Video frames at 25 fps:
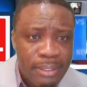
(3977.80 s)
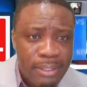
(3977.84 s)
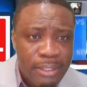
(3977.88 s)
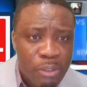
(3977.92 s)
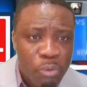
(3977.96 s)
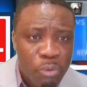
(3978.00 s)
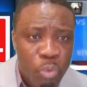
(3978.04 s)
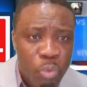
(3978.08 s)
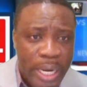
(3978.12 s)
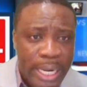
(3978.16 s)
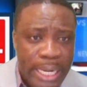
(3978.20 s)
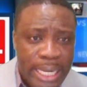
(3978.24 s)

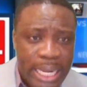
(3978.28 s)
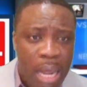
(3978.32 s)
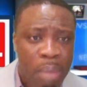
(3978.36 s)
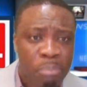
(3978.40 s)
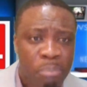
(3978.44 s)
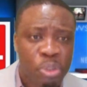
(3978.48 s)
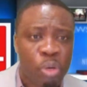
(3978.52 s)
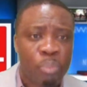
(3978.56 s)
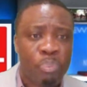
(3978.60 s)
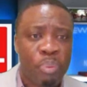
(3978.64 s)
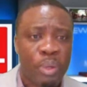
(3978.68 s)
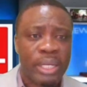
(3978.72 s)
when it comes
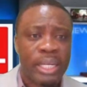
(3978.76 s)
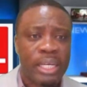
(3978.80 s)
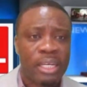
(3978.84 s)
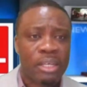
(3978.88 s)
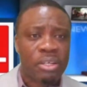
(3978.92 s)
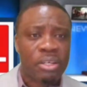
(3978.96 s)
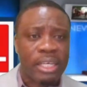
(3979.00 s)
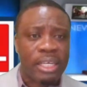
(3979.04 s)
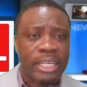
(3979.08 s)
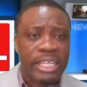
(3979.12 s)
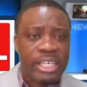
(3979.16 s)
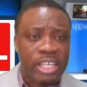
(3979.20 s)
to political
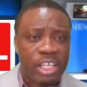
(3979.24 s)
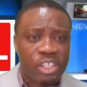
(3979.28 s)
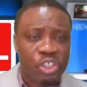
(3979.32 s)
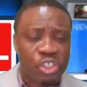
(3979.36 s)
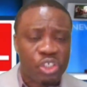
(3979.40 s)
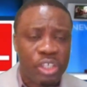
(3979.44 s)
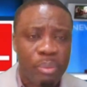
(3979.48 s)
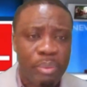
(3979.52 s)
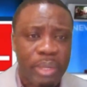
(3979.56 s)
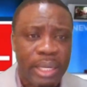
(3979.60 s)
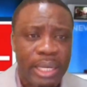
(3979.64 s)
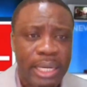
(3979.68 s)

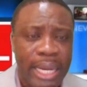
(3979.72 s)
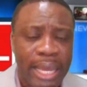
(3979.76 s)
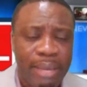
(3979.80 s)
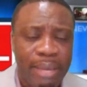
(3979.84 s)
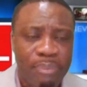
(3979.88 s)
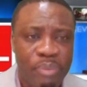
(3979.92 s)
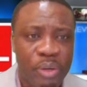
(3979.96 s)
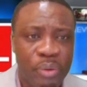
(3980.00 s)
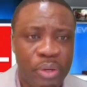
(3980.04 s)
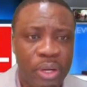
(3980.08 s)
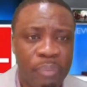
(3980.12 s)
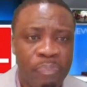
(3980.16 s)
leadership in
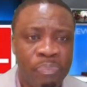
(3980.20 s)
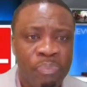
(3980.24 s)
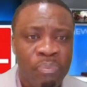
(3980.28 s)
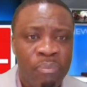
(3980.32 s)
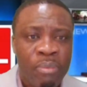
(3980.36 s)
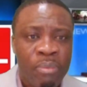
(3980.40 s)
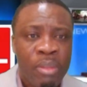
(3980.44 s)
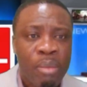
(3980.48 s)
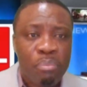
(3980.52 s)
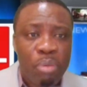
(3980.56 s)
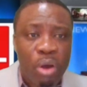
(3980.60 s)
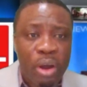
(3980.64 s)
Liberia,
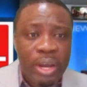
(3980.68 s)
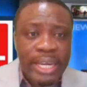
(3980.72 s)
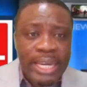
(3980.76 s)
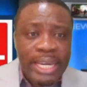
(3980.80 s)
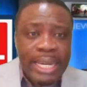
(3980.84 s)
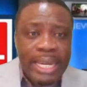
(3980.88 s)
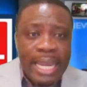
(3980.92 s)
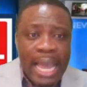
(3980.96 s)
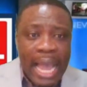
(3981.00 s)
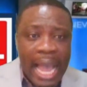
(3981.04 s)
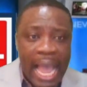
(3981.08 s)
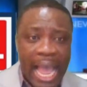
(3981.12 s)
but
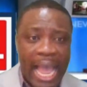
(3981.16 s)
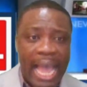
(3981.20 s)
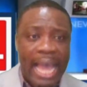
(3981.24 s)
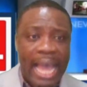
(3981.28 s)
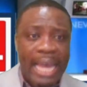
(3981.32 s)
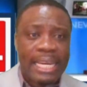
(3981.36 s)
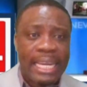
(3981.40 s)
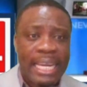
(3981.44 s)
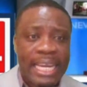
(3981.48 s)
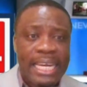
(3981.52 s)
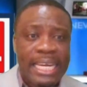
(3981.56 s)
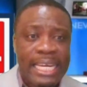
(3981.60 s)
he had
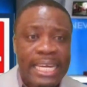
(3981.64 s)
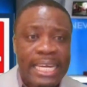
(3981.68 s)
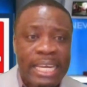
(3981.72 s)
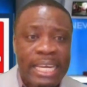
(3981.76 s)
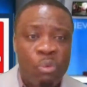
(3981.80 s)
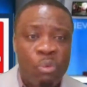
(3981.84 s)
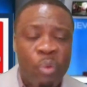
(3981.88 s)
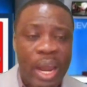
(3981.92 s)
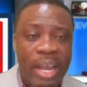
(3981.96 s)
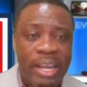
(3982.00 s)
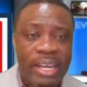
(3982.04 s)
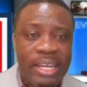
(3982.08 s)
a new
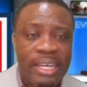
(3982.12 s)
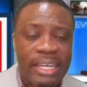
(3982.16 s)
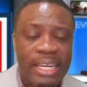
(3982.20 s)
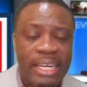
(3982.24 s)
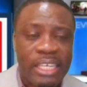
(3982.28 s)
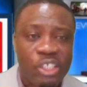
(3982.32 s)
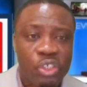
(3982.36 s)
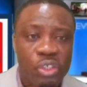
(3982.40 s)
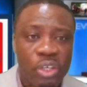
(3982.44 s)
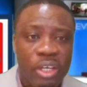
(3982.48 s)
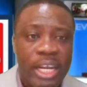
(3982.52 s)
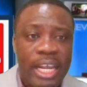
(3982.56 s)

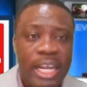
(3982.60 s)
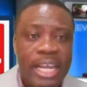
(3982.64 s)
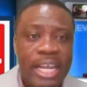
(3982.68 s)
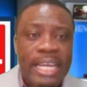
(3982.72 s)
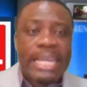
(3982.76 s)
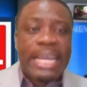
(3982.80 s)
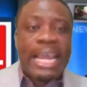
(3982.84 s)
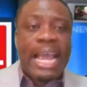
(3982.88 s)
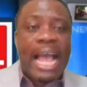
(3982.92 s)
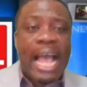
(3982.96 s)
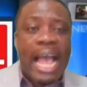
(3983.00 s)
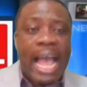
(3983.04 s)
recognition. He
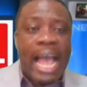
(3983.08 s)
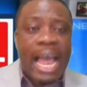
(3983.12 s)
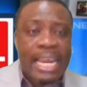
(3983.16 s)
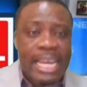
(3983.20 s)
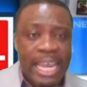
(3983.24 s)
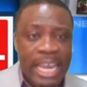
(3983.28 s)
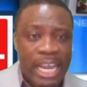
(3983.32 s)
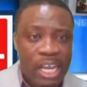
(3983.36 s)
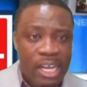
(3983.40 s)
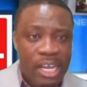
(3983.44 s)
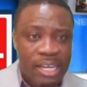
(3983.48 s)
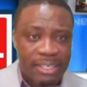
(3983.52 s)
had a
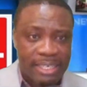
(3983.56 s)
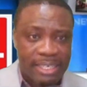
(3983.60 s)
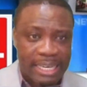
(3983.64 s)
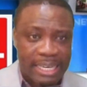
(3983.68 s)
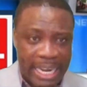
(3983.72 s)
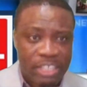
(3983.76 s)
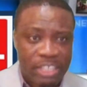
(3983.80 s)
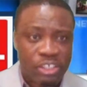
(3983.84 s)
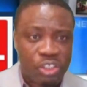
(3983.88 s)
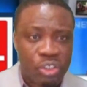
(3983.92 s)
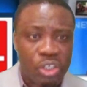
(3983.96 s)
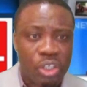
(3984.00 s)

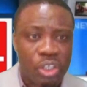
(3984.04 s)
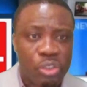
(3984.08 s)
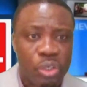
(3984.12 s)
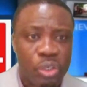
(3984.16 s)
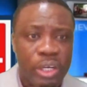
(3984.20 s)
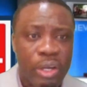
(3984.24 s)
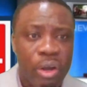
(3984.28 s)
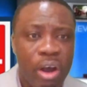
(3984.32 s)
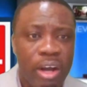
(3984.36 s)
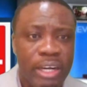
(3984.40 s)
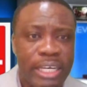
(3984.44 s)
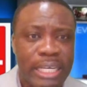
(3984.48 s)
connection to the
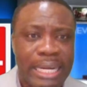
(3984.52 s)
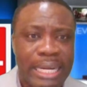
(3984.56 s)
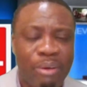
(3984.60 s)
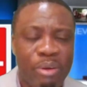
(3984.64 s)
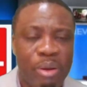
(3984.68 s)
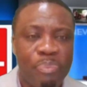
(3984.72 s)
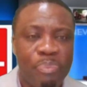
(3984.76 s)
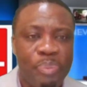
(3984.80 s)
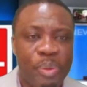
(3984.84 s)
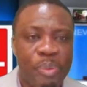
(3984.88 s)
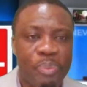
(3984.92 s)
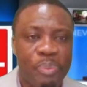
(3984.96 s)
ordinary
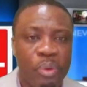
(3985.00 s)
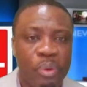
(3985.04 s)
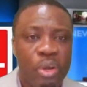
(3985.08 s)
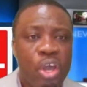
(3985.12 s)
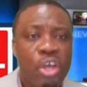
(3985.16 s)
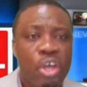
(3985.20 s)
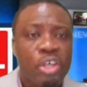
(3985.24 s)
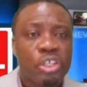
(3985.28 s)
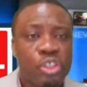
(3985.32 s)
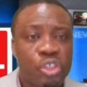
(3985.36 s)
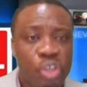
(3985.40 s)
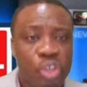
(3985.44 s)
people.
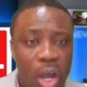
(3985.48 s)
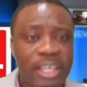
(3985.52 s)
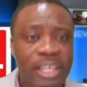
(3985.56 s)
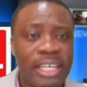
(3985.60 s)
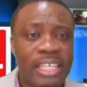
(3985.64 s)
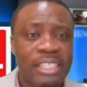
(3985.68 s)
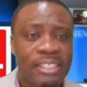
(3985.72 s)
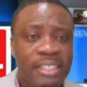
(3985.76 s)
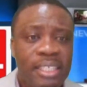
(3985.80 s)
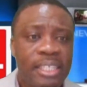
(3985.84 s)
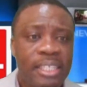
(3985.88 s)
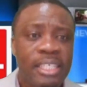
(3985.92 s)
So the
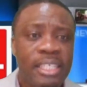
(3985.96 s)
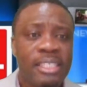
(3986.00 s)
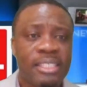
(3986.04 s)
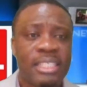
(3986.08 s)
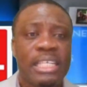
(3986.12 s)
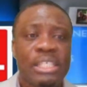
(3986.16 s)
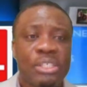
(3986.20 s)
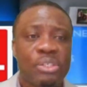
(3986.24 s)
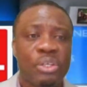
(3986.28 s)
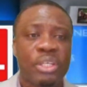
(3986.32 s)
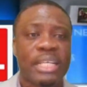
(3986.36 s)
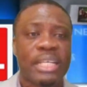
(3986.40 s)
CDC,
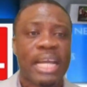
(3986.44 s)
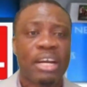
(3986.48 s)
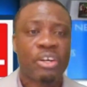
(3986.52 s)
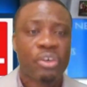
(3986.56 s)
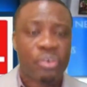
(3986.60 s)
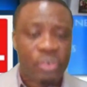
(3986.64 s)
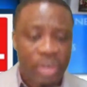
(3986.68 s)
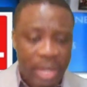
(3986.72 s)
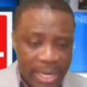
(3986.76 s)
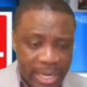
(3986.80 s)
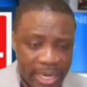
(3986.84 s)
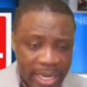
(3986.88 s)
to their
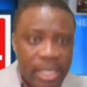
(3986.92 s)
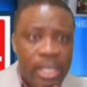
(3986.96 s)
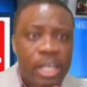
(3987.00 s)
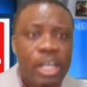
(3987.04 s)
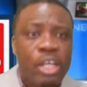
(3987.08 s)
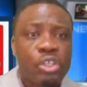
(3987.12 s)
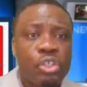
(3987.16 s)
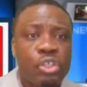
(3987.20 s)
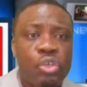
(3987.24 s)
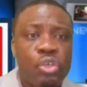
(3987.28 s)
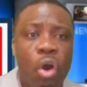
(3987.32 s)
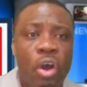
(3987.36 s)
credit,
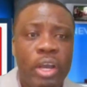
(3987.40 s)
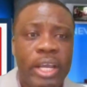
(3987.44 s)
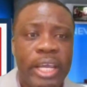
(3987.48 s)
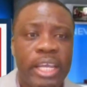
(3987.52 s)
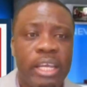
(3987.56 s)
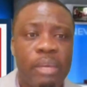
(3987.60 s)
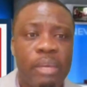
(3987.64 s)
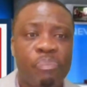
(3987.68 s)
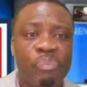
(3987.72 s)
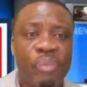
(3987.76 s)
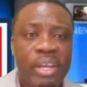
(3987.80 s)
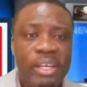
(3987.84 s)
took
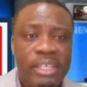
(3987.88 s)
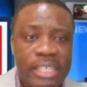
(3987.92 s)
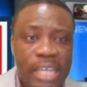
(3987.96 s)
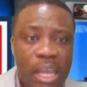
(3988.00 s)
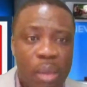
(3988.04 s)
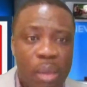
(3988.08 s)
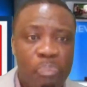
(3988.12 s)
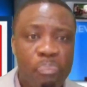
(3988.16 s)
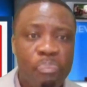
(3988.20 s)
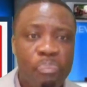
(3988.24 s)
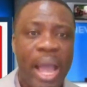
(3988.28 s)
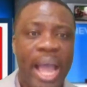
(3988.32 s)
him, they
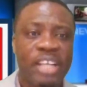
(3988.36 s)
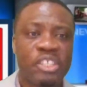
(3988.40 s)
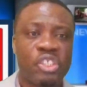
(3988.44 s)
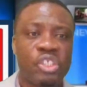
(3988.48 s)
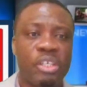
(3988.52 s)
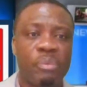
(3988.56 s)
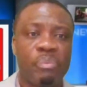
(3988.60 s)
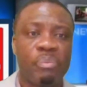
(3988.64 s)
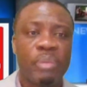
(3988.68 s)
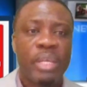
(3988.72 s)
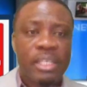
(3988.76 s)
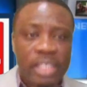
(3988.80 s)
patched
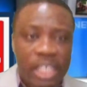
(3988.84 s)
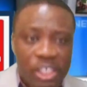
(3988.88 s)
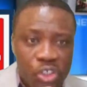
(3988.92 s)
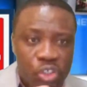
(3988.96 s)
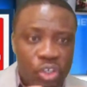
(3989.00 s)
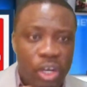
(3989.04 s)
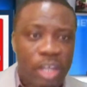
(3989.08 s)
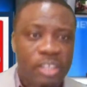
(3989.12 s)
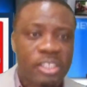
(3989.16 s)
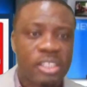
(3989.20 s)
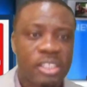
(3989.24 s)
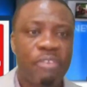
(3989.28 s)
him, they
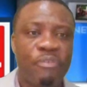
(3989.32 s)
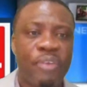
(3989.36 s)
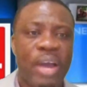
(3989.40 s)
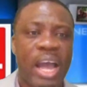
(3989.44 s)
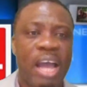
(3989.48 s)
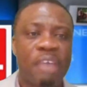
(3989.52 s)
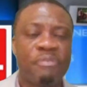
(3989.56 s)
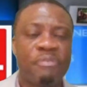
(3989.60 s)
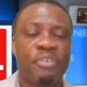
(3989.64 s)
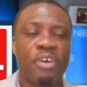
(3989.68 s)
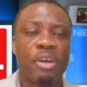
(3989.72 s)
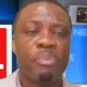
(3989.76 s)
justified
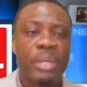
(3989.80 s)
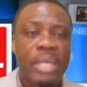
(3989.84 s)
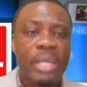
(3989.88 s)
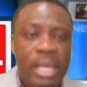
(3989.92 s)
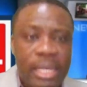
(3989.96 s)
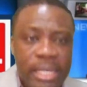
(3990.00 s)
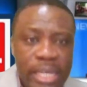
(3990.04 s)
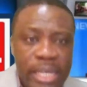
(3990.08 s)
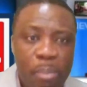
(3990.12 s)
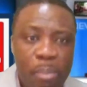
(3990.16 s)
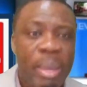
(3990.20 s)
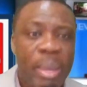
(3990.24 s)
for him,
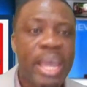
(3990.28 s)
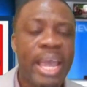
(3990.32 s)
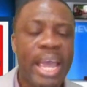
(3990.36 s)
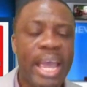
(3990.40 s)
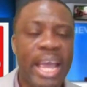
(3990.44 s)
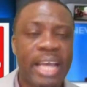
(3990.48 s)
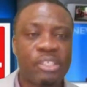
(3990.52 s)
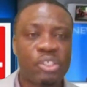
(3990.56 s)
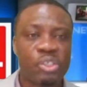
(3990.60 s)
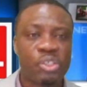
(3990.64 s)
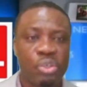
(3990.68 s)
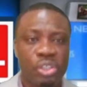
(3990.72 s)
they made
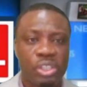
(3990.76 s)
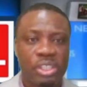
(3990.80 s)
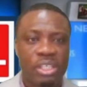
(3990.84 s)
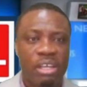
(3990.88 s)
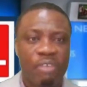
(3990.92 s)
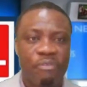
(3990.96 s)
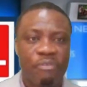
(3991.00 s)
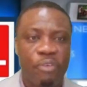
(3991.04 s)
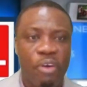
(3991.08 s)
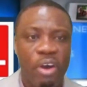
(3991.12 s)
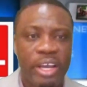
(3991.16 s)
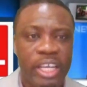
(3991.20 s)
excuses
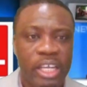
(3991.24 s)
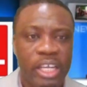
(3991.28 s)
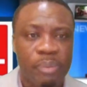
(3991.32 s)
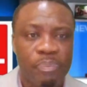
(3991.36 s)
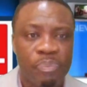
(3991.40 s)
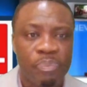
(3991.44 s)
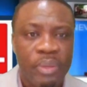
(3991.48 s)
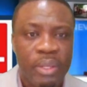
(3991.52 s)
for him.